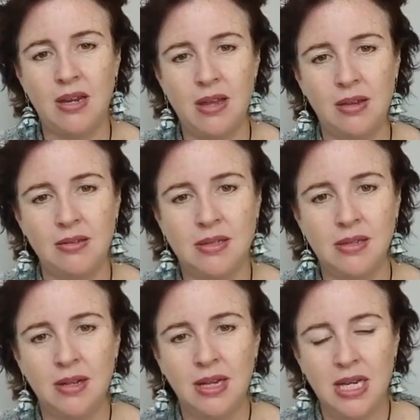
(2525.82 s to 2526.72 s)
it is.
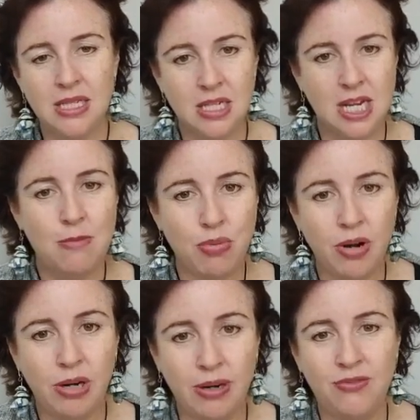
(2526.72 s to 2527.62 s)
Is it
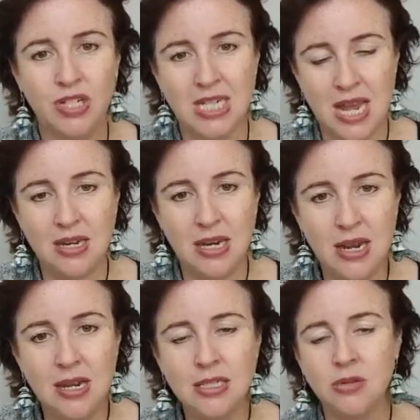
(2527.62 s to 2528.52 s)
temporary for 10
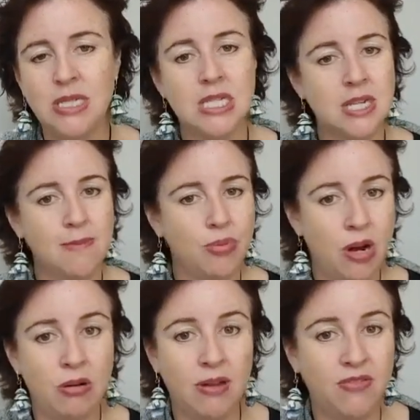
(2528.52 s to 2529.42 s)
years or is it
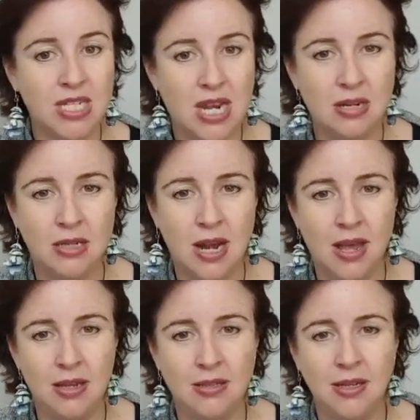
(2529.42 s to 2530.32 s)
temporary for 10
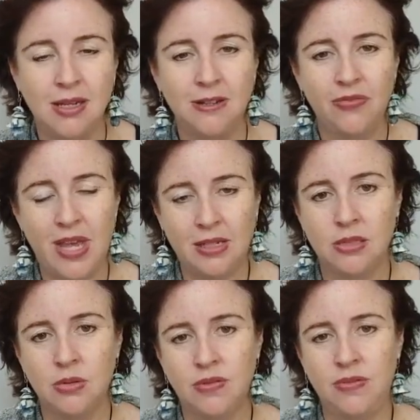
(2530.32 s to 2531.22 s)
days? That
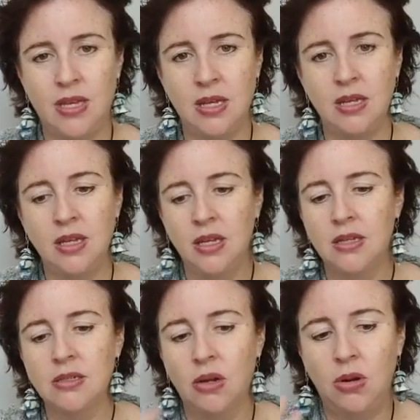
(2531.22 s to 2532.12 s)
sort of thing.
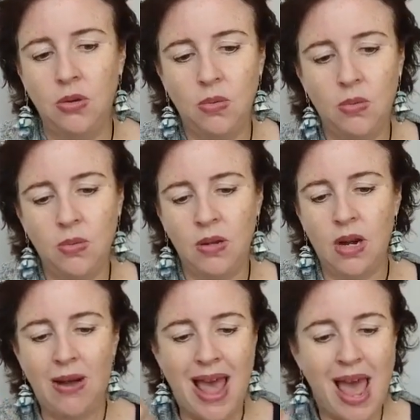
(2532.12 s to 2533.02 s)
So, you
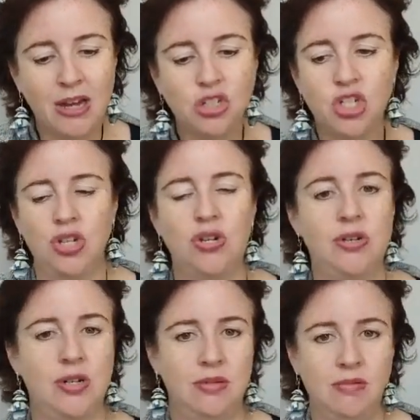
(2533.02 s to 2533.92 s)
know, our
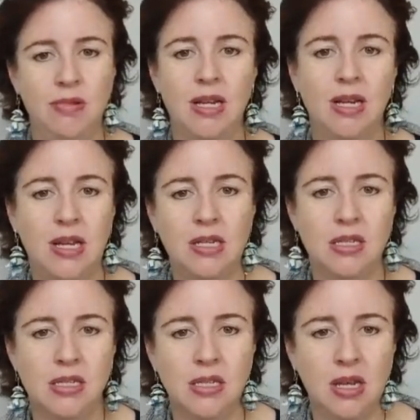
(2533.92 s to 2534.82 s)
attitude really
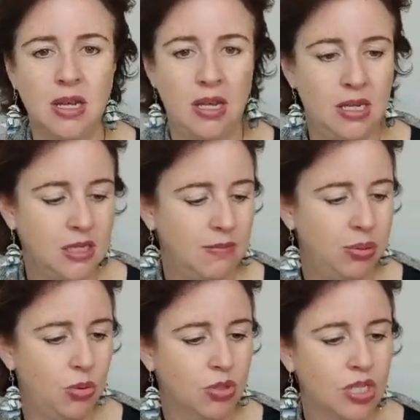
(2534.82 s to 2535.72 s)
is uh, is
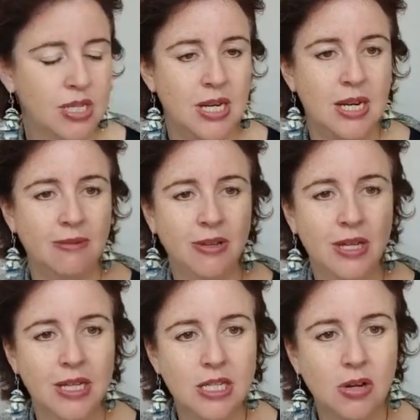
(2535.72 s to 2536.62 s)
important here.
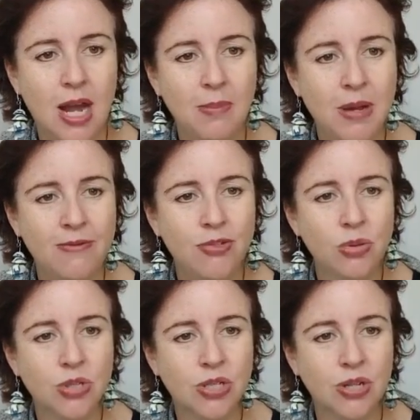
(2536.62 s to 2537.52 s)
So coming
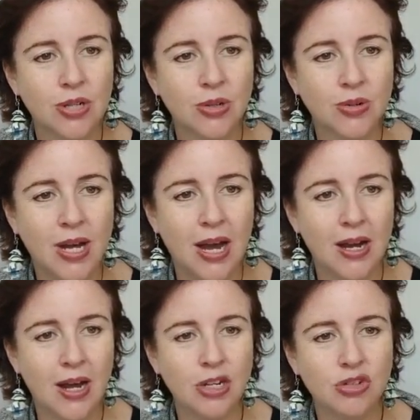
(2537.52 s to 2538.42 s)
full circle, card
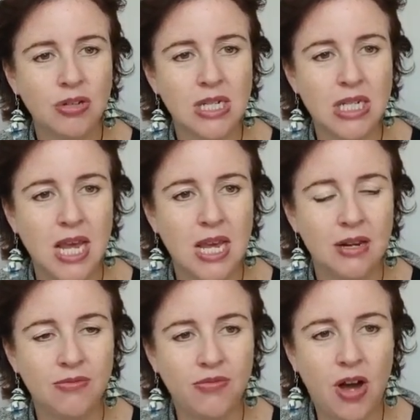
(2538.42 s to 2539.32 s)

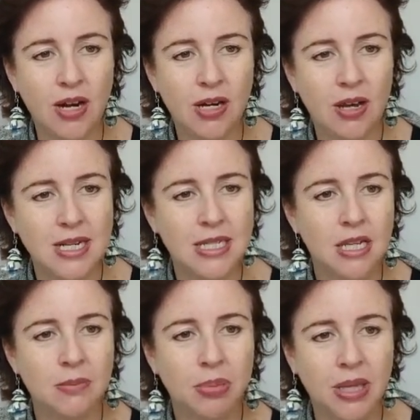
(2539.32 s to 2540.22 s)
110,
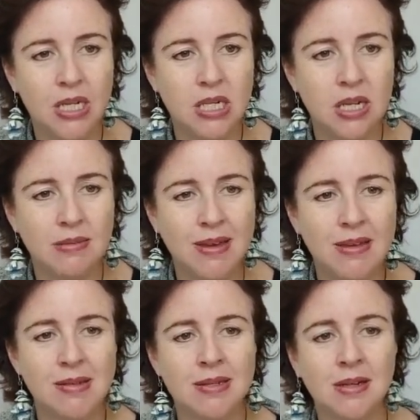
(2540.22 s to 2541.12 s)
finalizing, completing
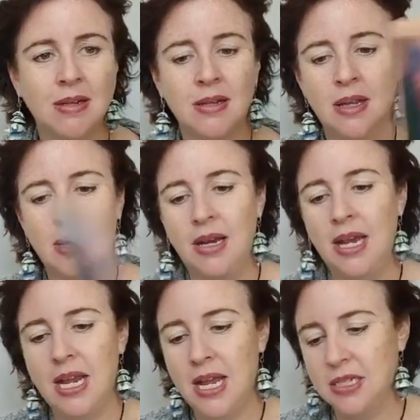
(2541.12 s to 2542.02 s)
things,
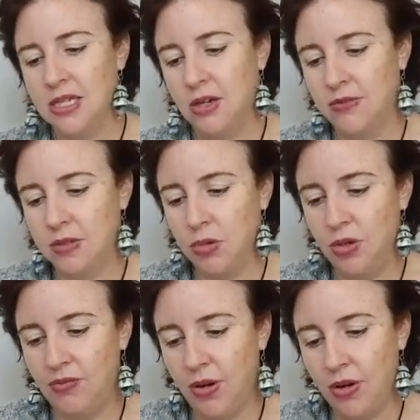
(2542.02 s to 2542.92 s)
letting ourselves
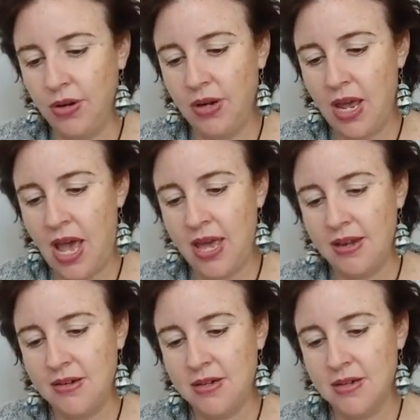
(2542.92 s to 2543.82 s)
move on
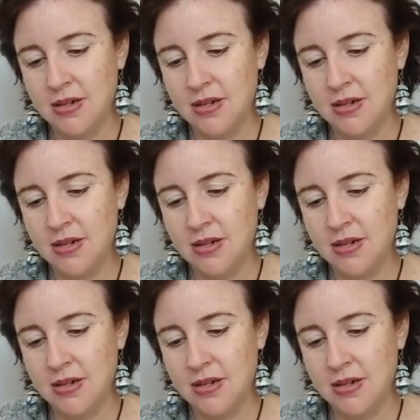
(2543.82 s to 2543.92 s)
and